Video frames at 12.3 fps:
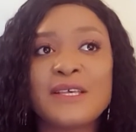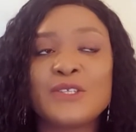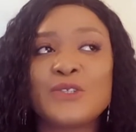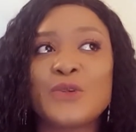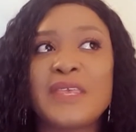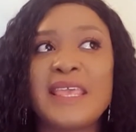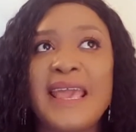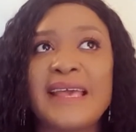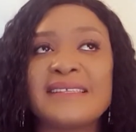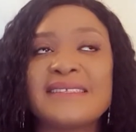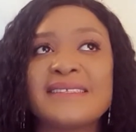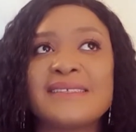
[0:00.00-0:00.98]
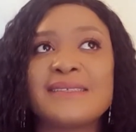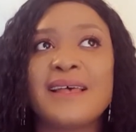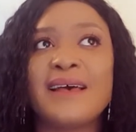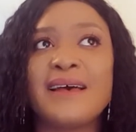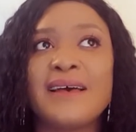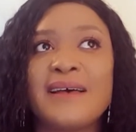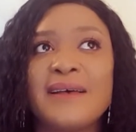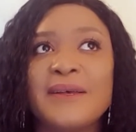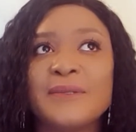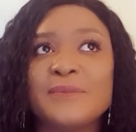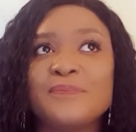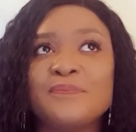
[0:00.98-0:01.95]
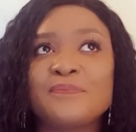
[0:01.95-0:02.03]
So yes,
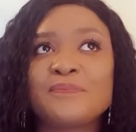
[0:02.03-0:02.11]
I